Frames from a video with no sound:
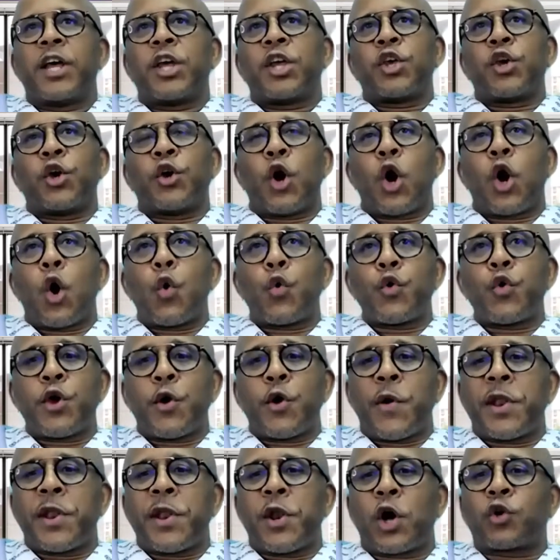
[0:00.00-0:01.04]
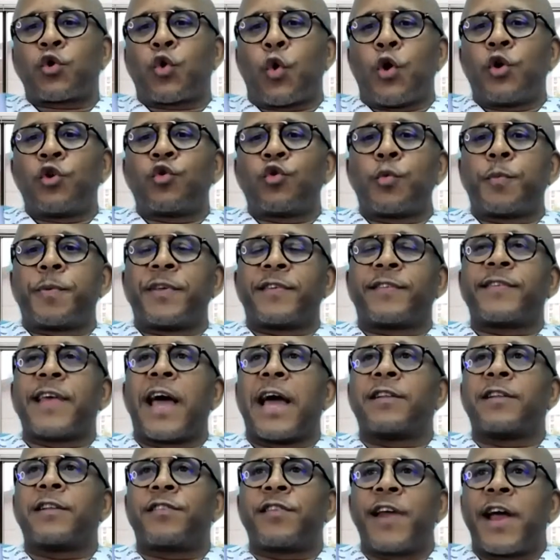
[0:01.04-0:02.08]
You were not going to be
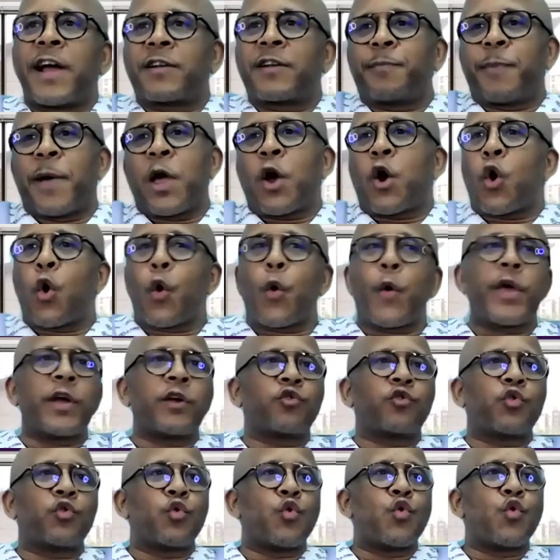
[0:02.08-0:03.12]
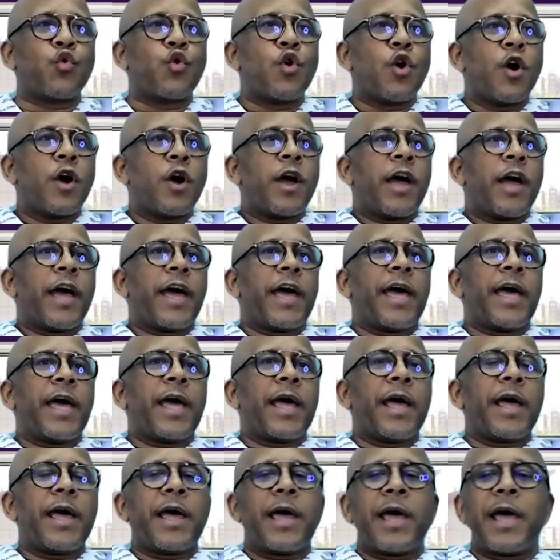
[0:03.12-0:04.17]
sidetracked by going to
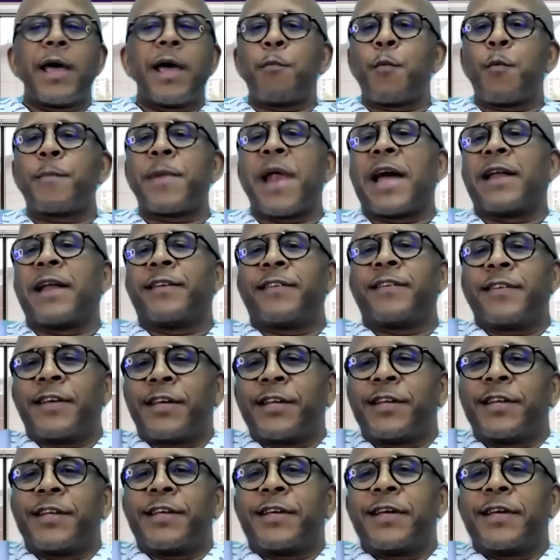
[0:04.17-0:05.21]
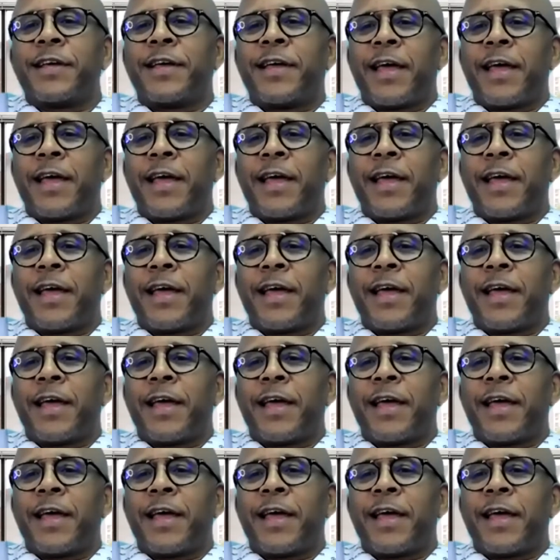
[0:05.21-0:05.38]
Ebumnandini.